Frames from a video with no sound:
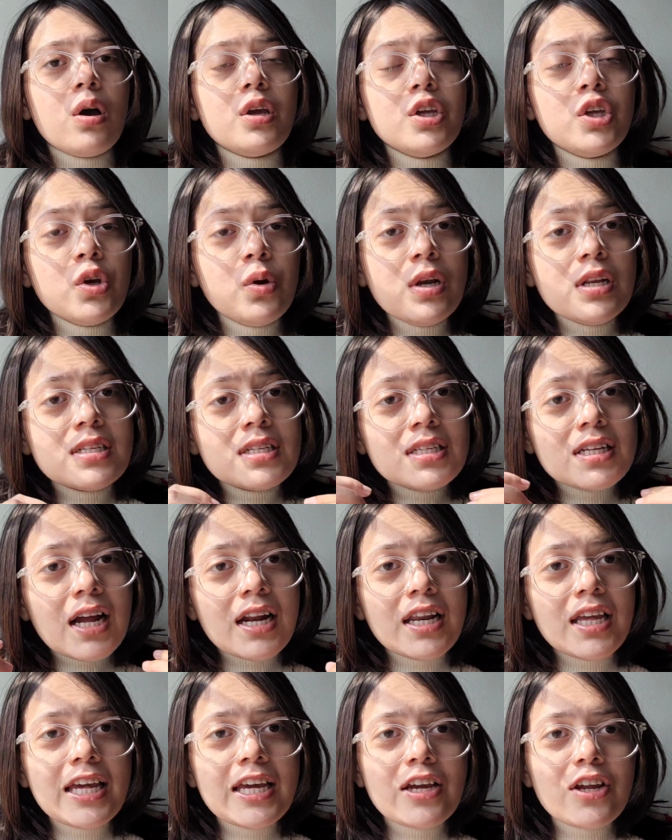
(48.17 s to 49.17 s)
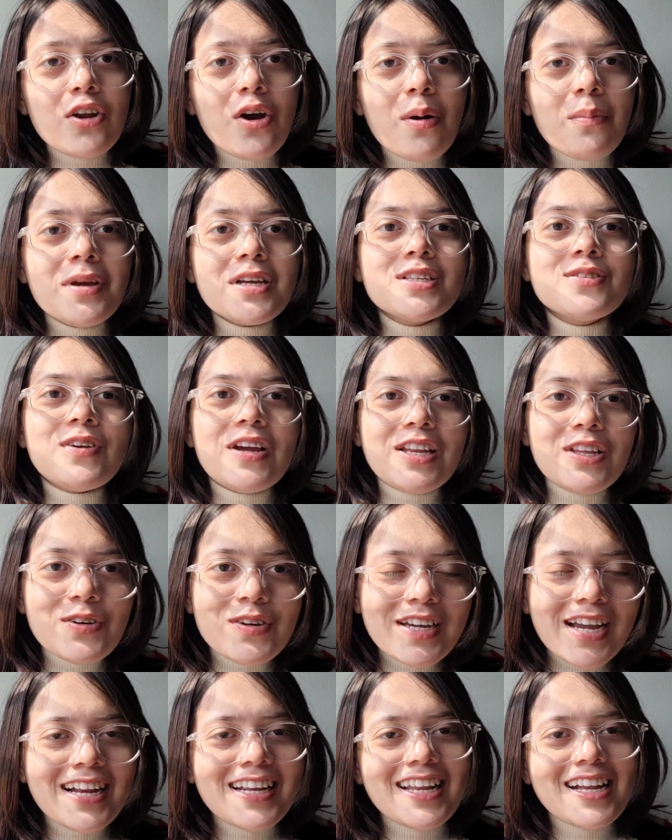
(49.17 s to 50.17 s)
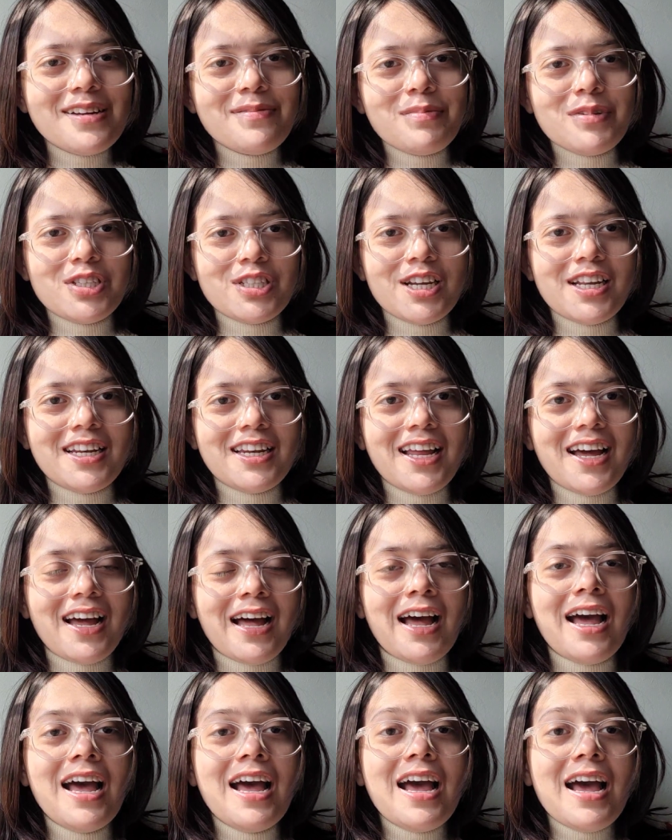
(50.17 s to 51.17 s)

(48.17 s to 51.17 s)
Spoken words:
You'll study economics when you get admission, na?